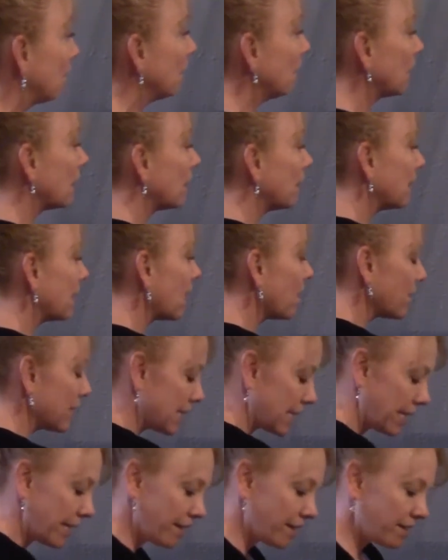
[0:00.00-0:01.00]
Oh, now
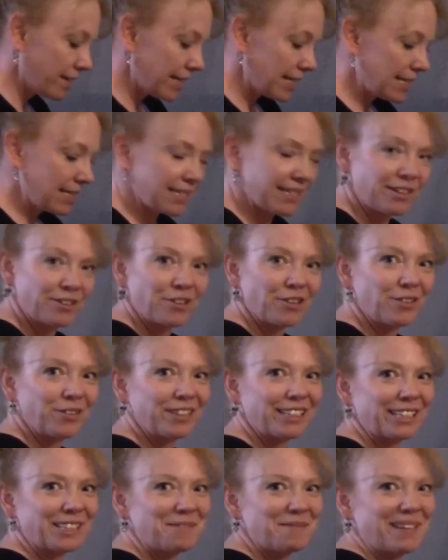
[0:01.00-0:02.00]
his ear needs to grow
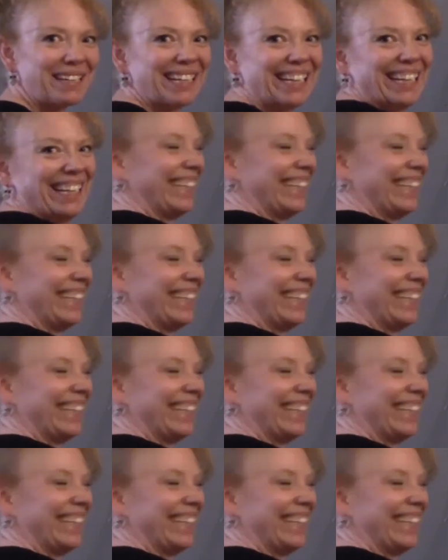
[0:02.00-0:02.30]
a little bit.